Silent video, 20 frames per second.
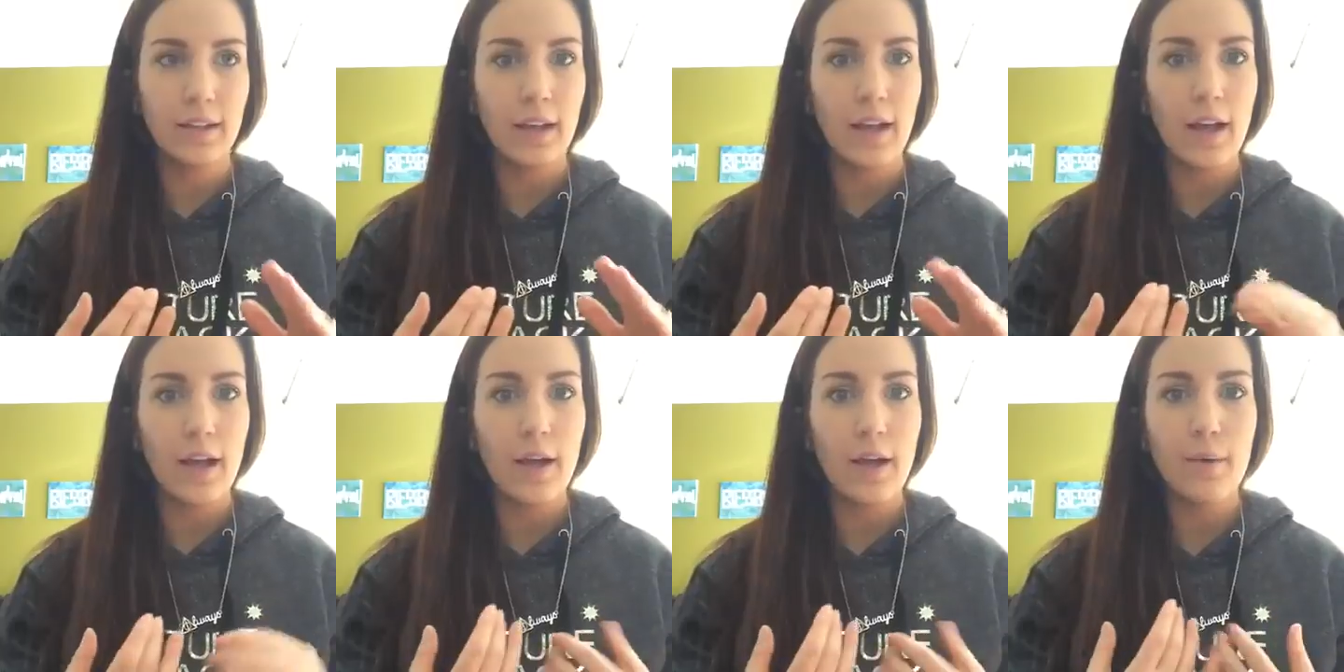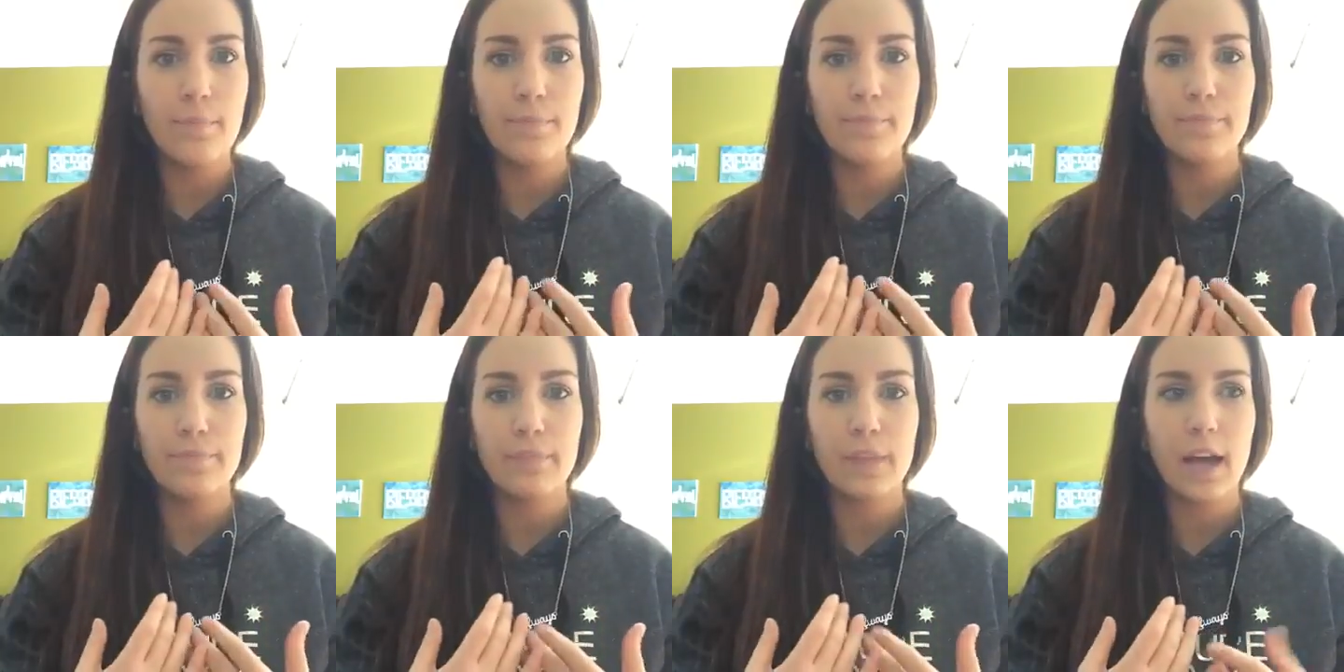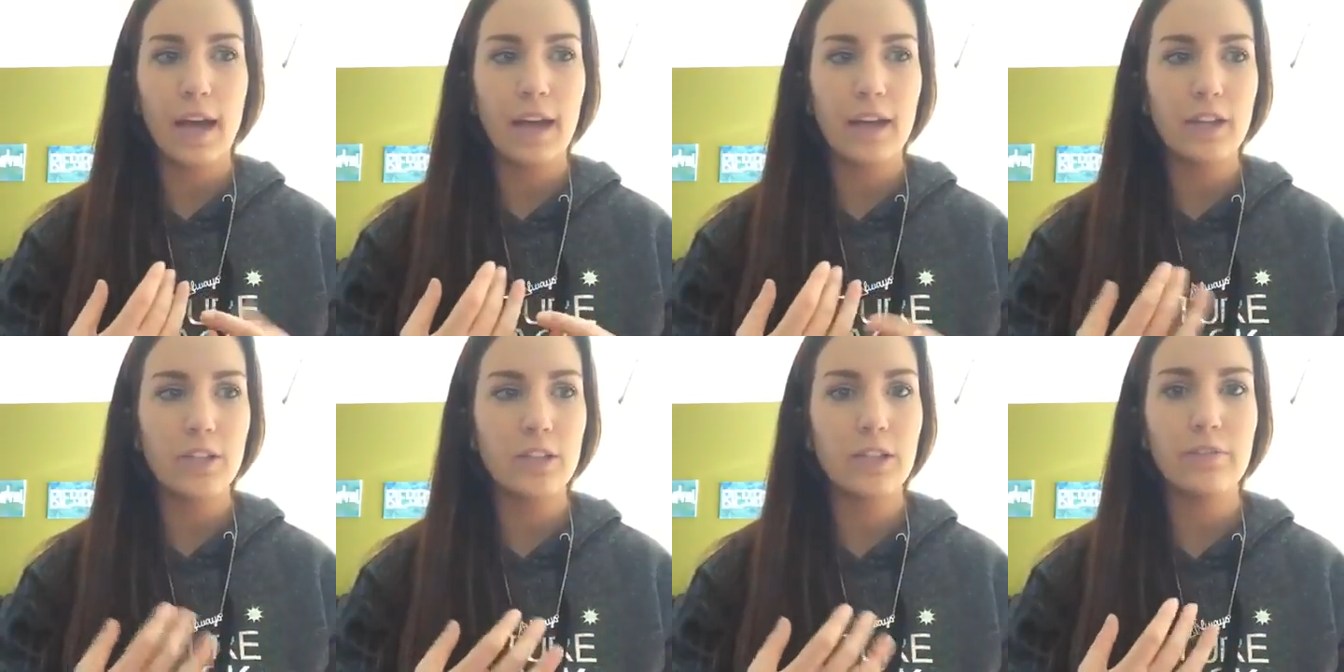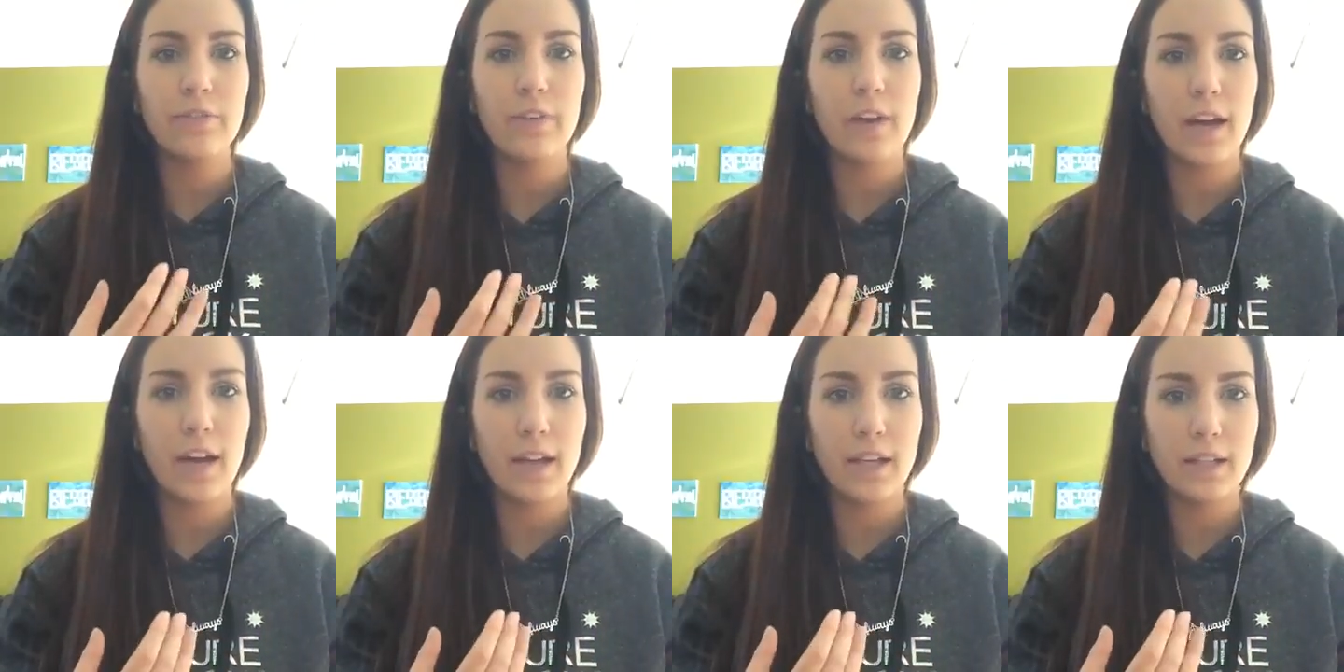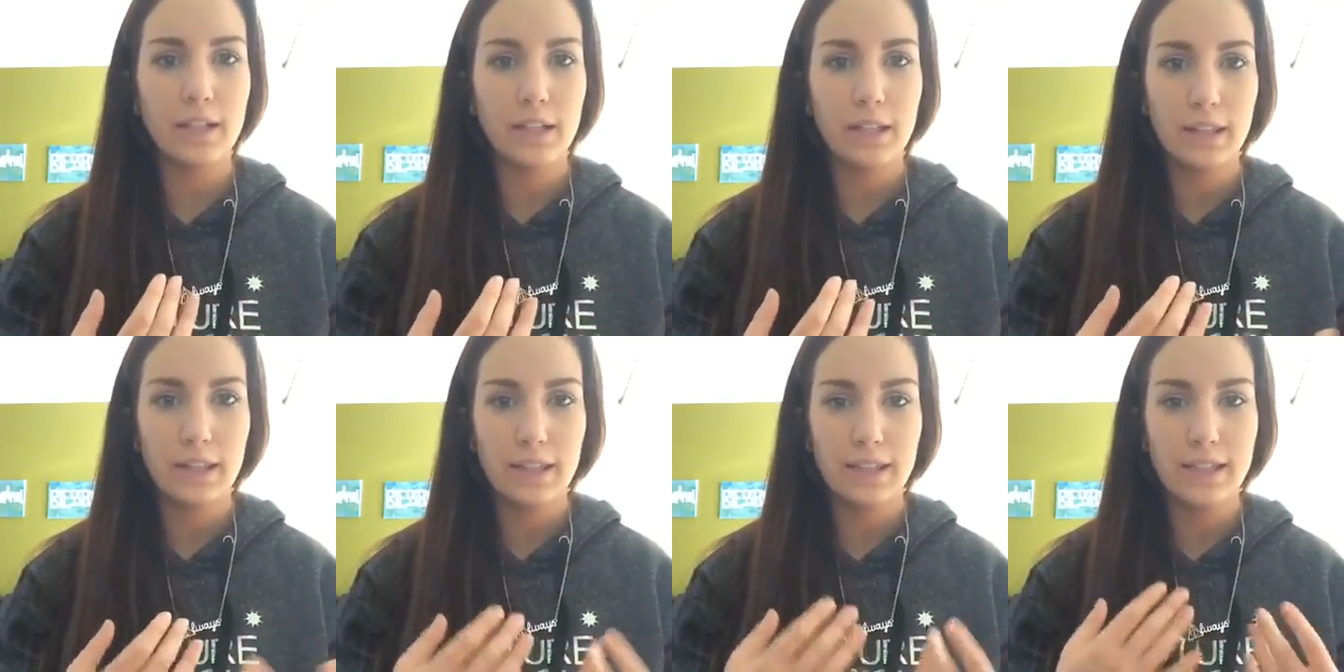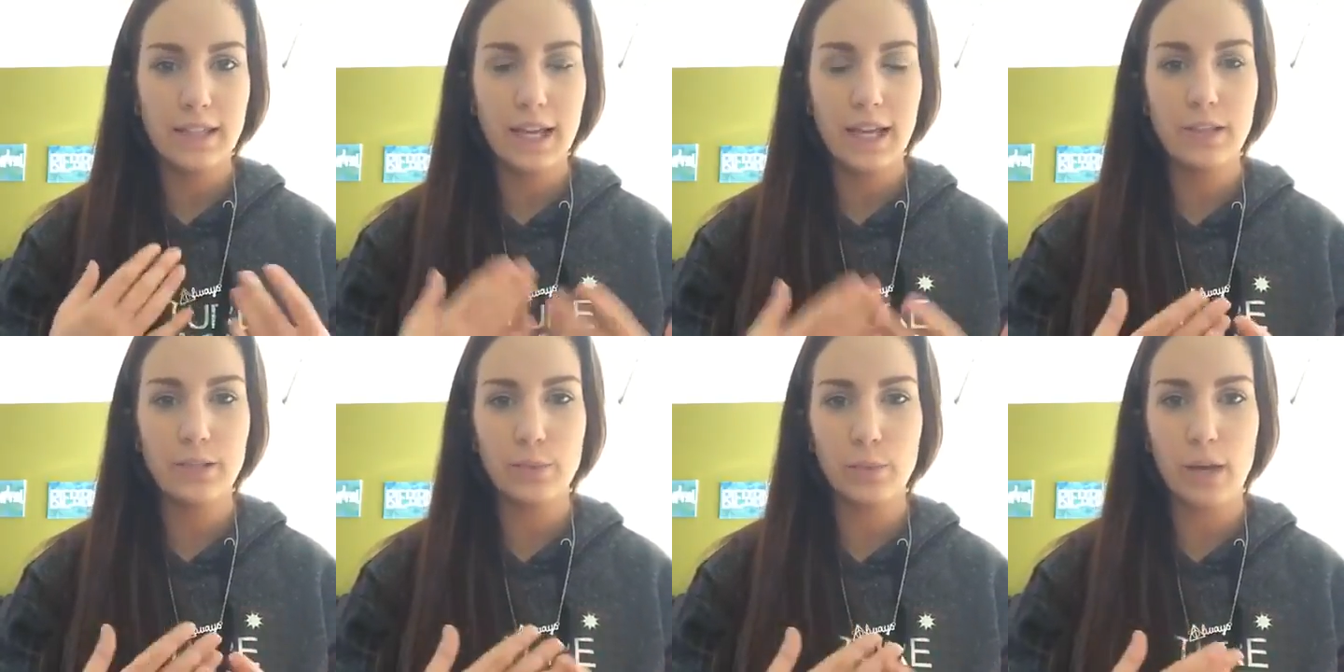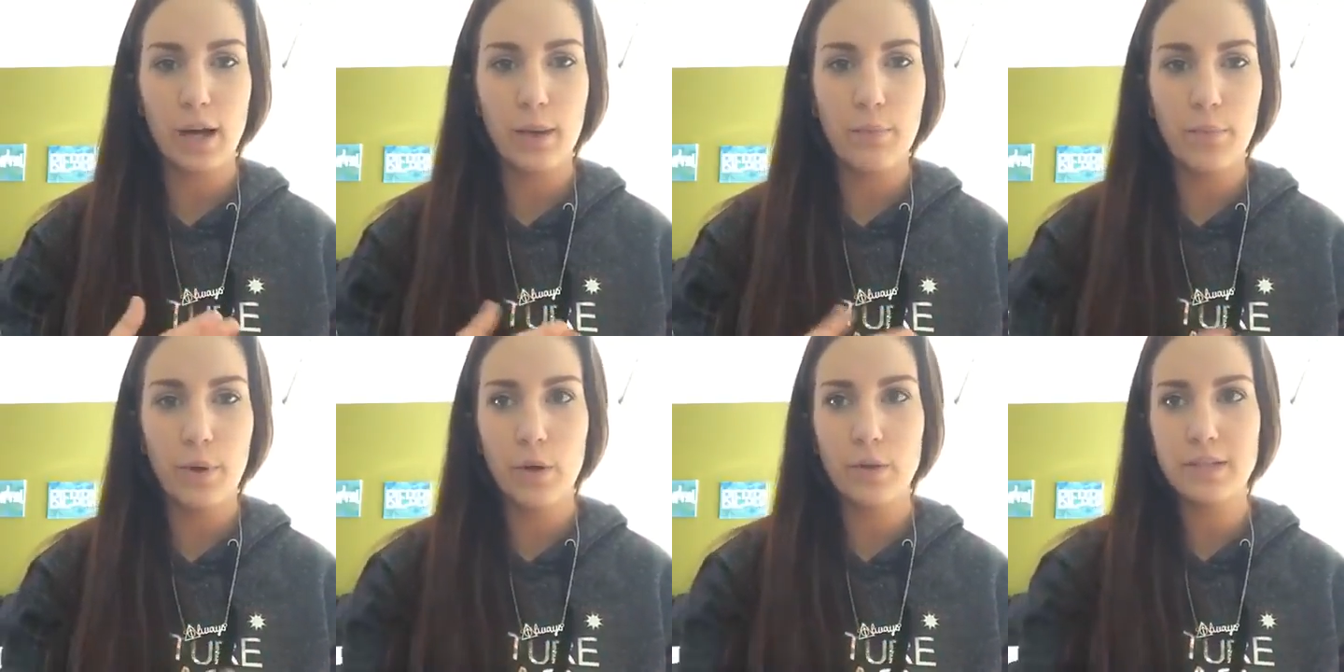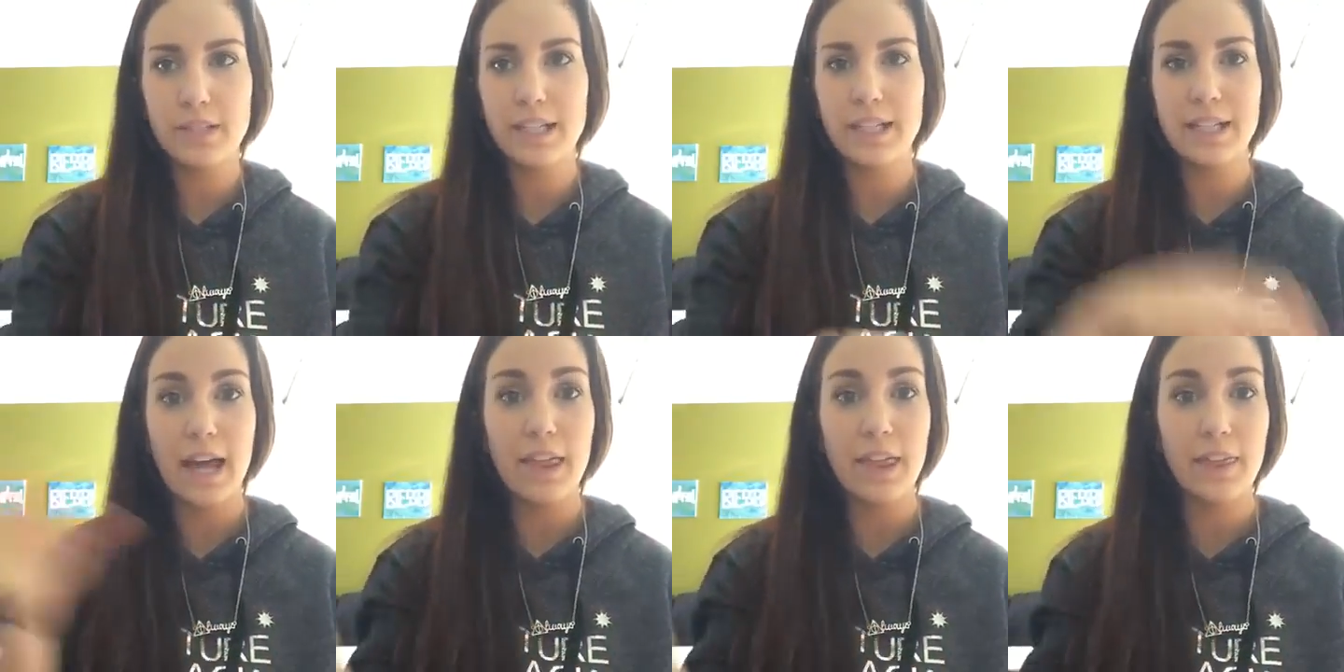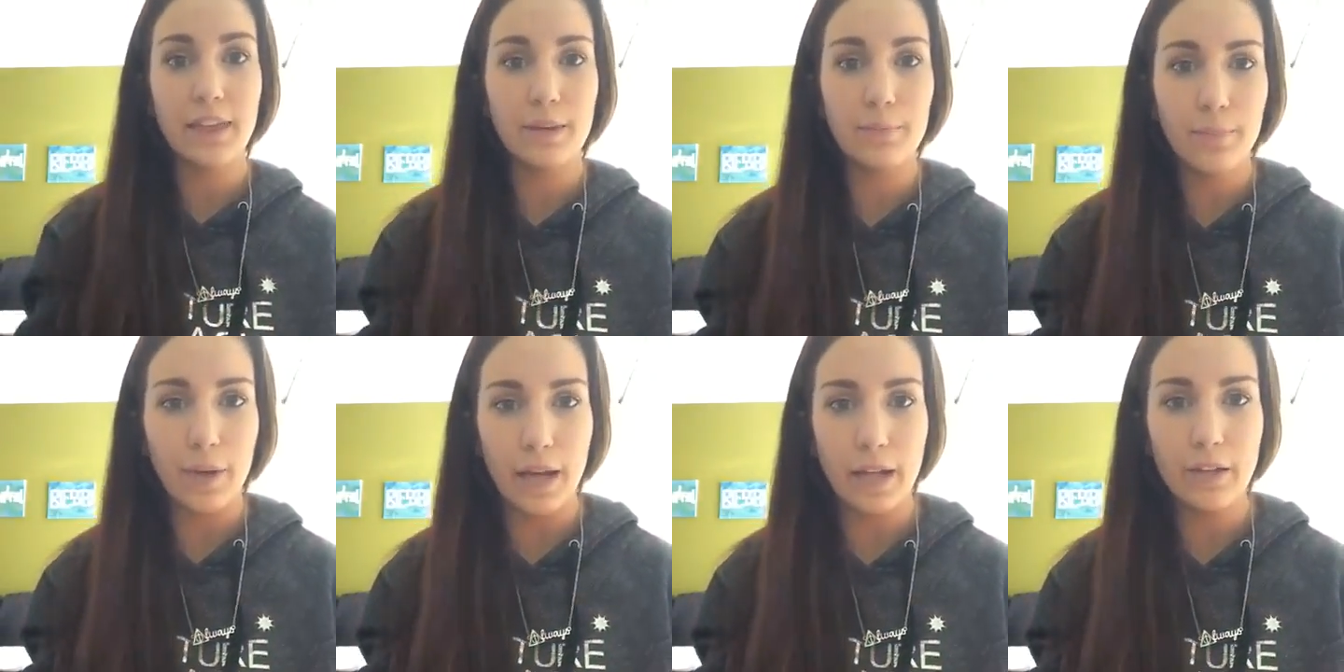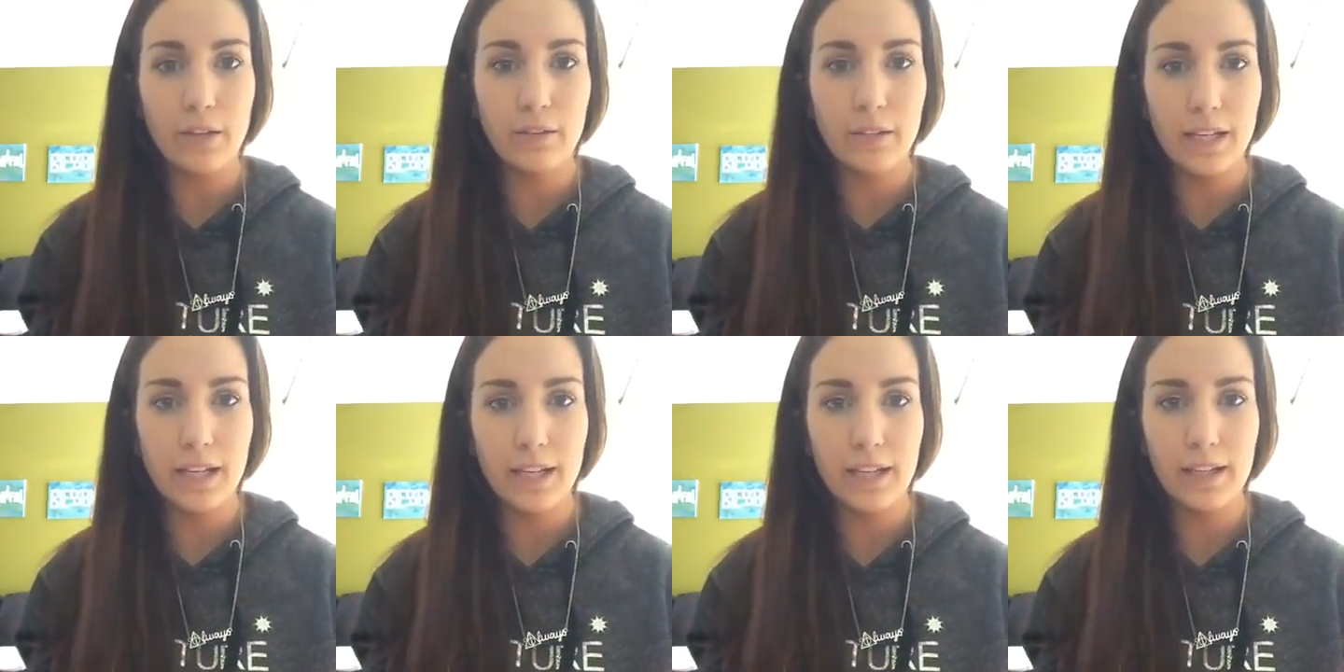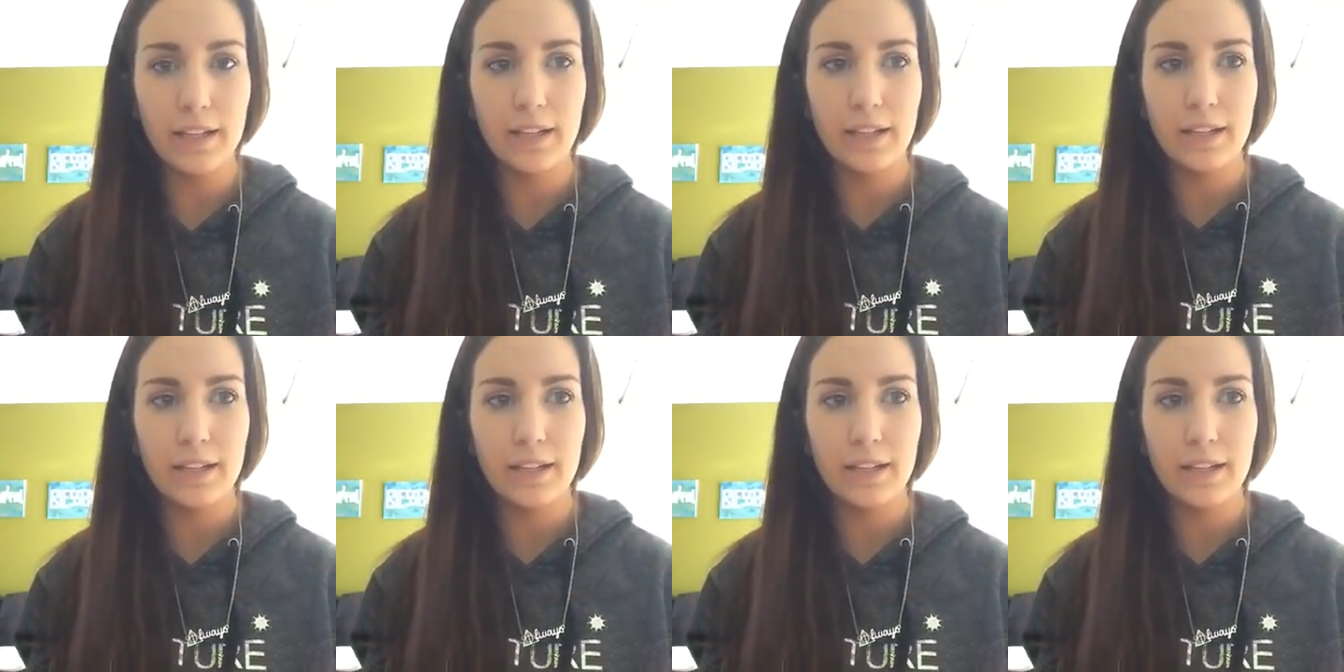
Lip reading: I actually find days where I'm posting nothing but Younique,